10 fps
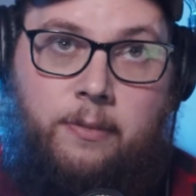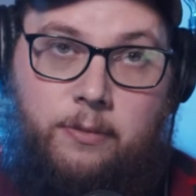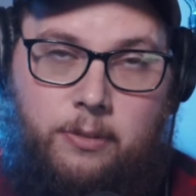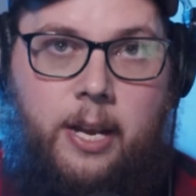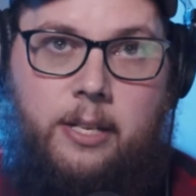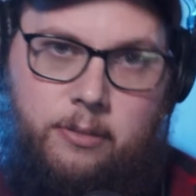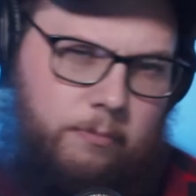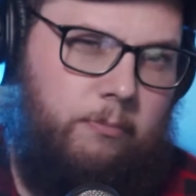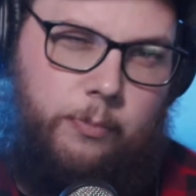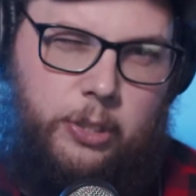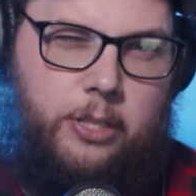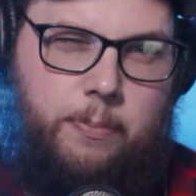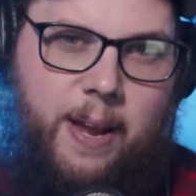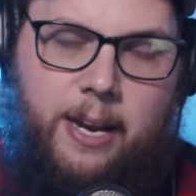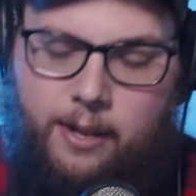yes, since
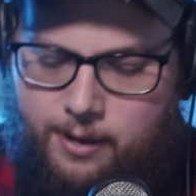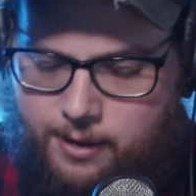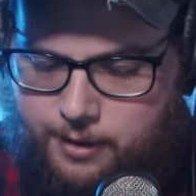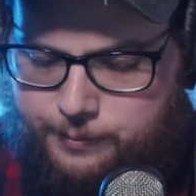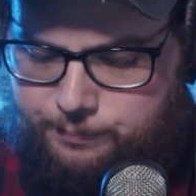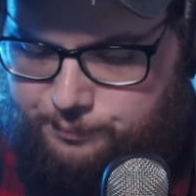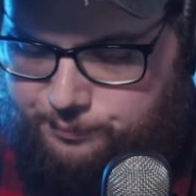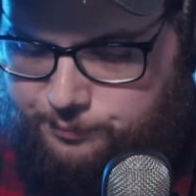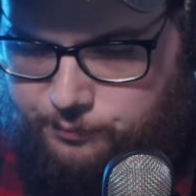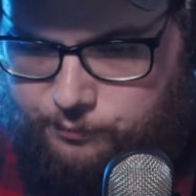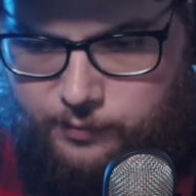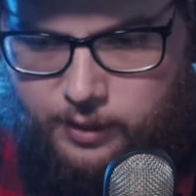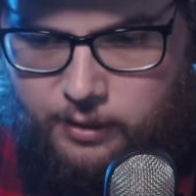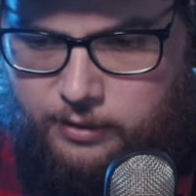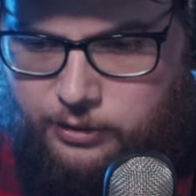May, um,
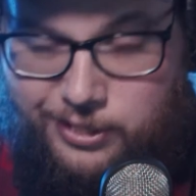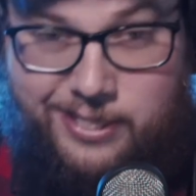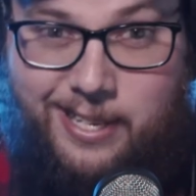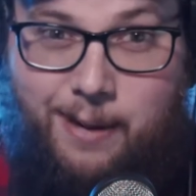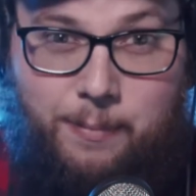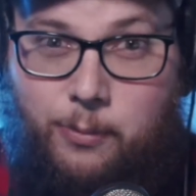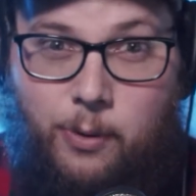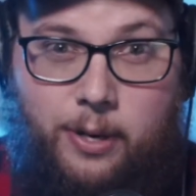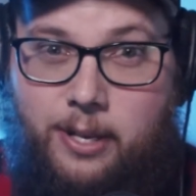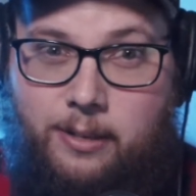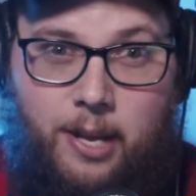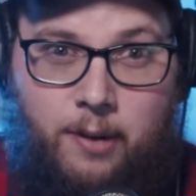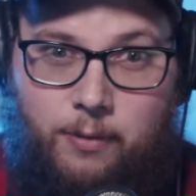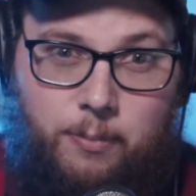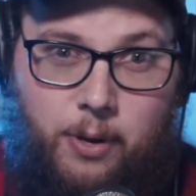she's had me working
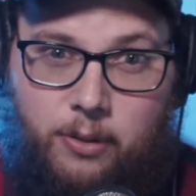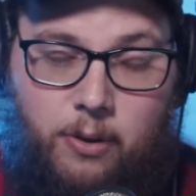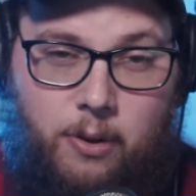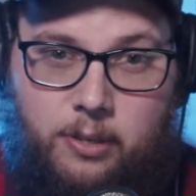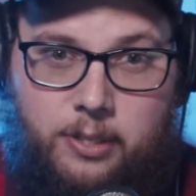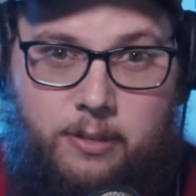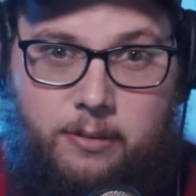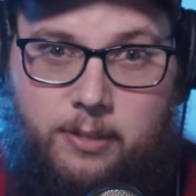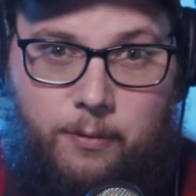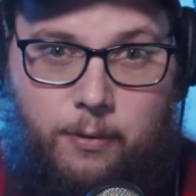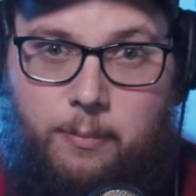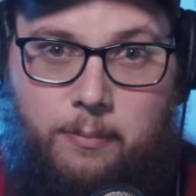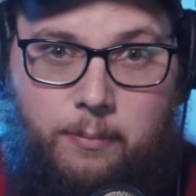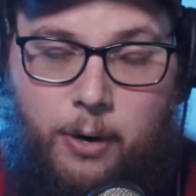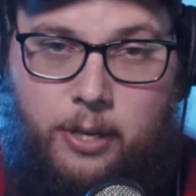every month on different
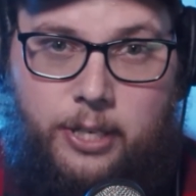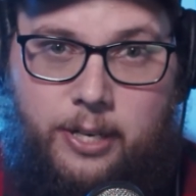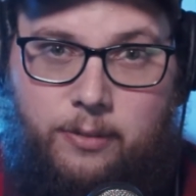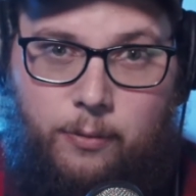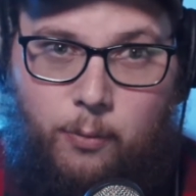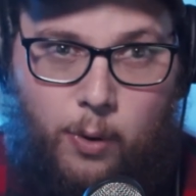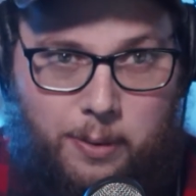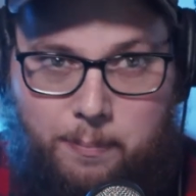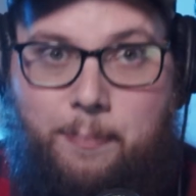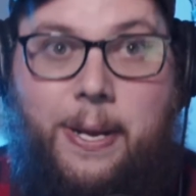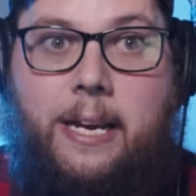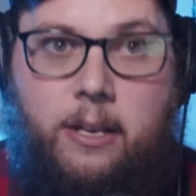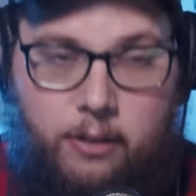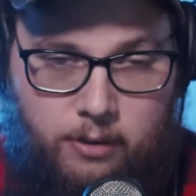projects for one big